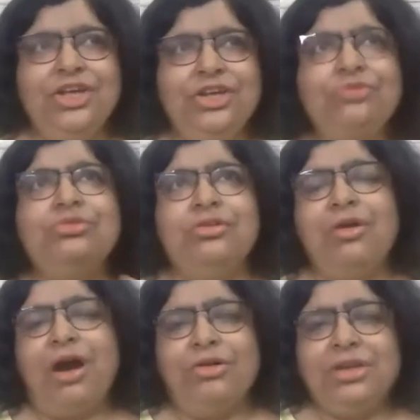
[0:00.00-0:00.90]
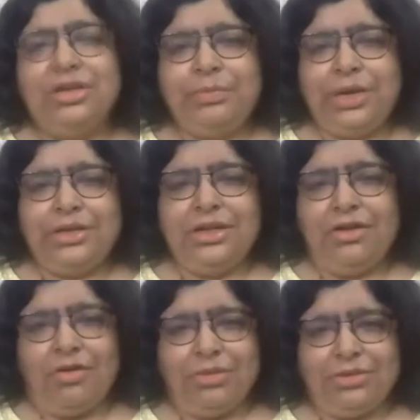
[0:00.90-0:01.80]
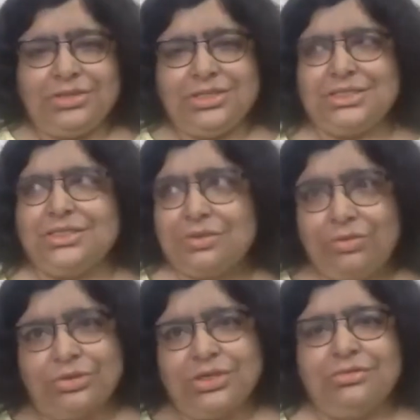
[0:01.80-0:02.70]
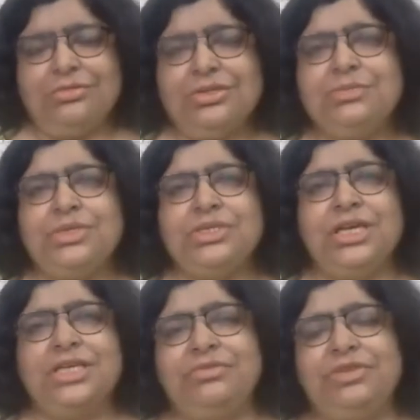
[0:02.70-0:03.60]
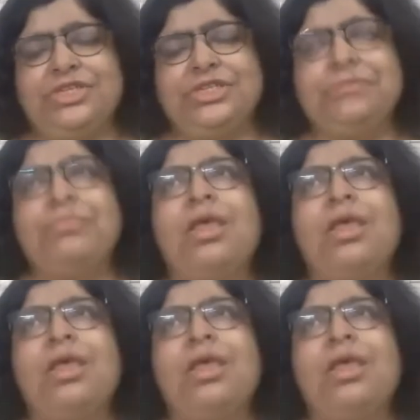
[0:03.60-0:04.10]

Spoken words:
you know how to interpret the law because it is quote unquote a specialized profession.